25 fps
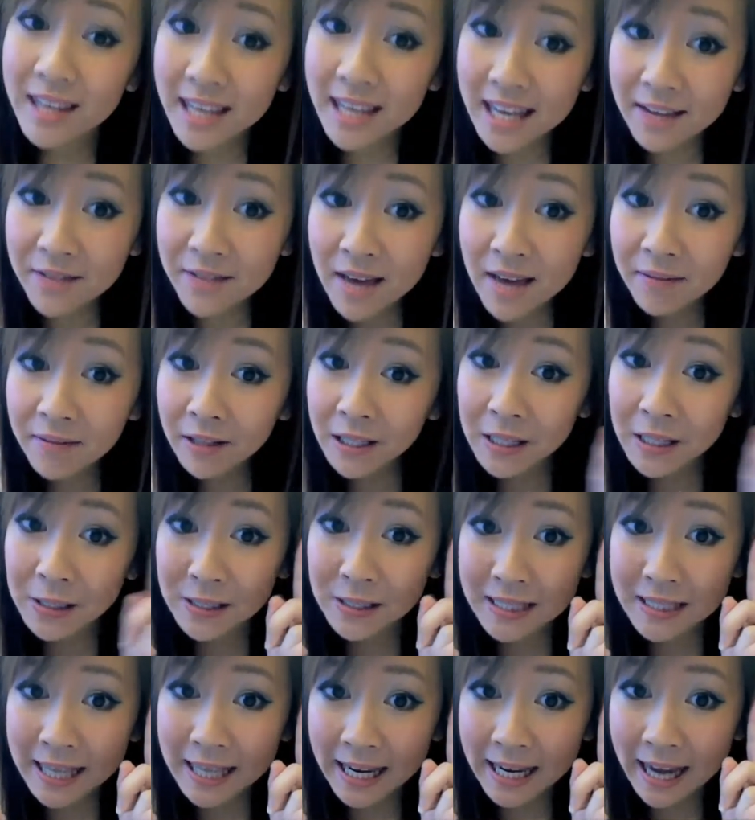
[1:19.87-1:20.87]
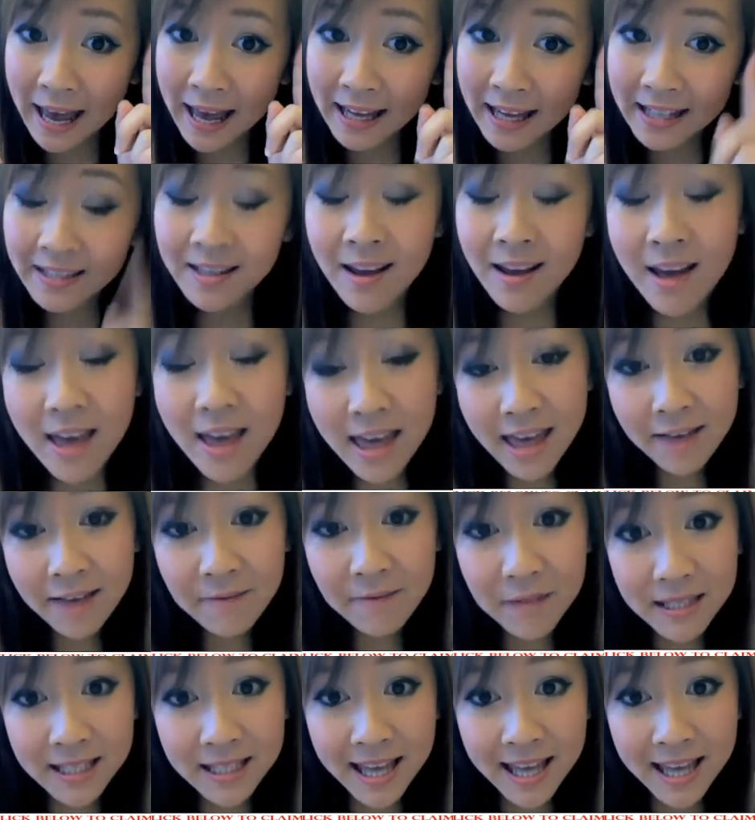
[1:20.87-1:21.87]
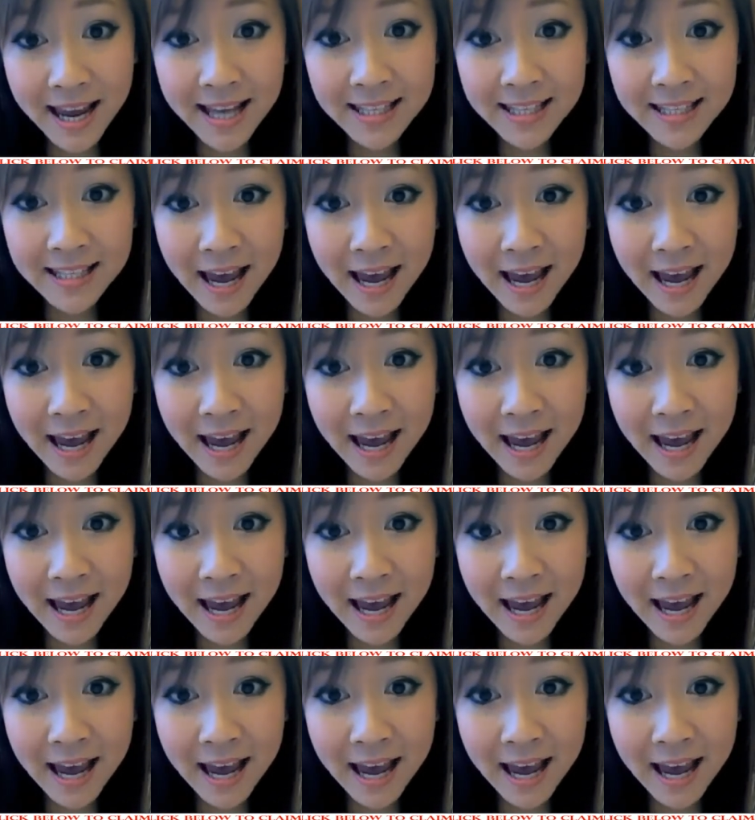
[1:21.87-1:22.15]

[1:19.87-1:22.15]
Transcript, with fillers: If you have closed-set eyes, emphasize